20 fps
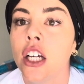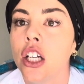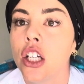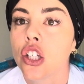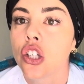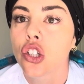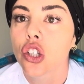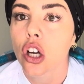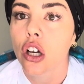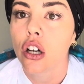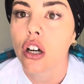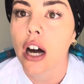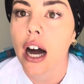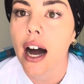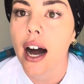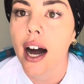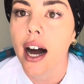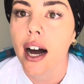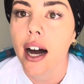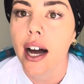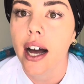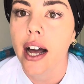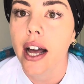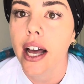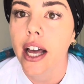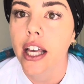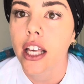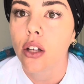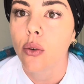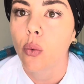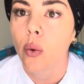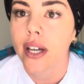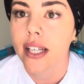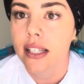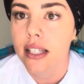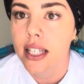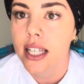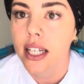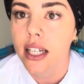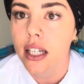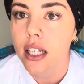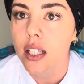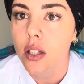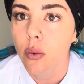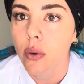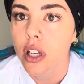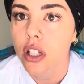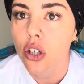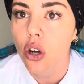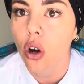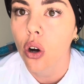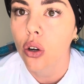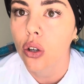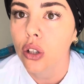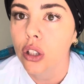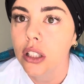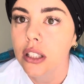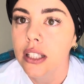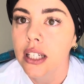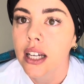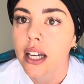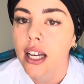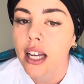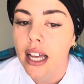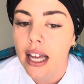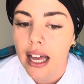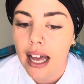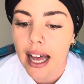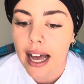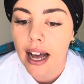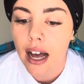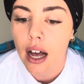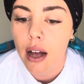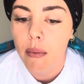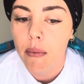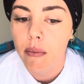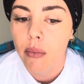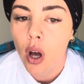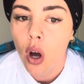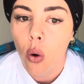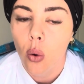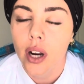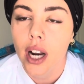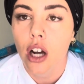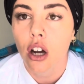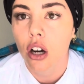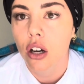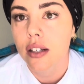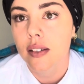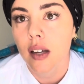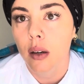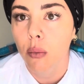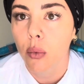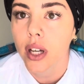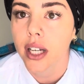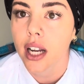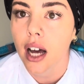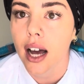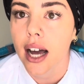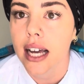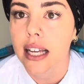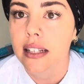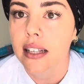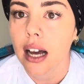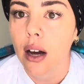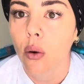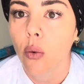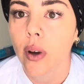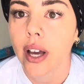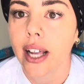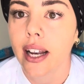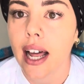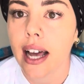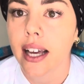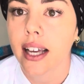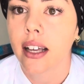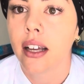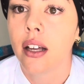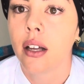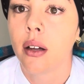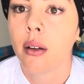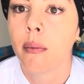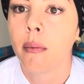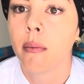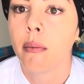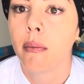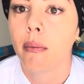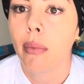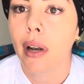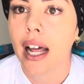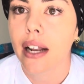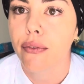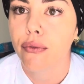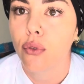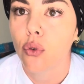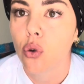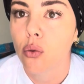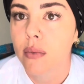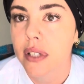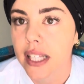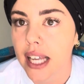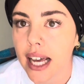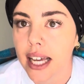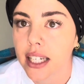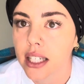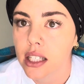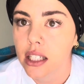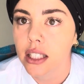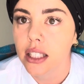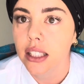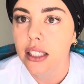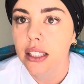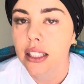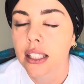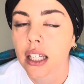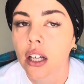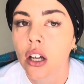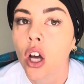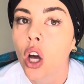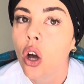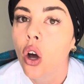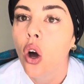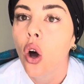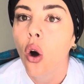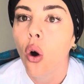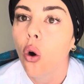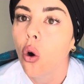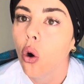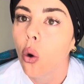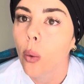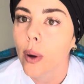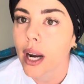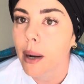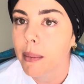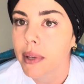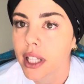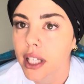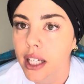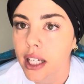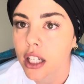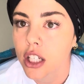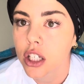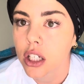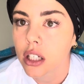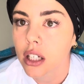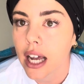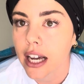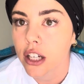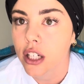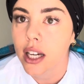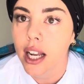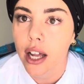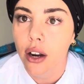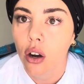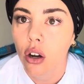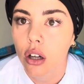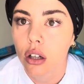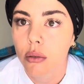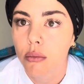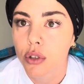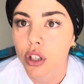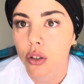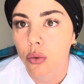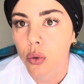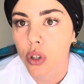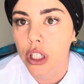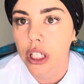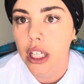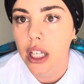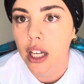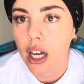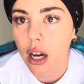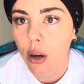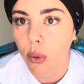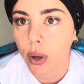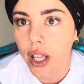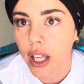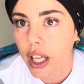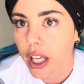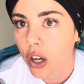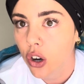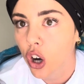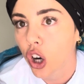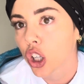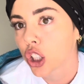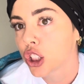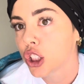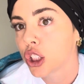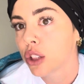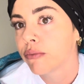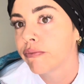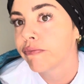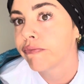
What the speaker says: So I wear sneakers when it's cold. When I go somewhere nice, I wear like platform sandals. Or when I'm in the kitchen, actually at home, just working, I wear Crocs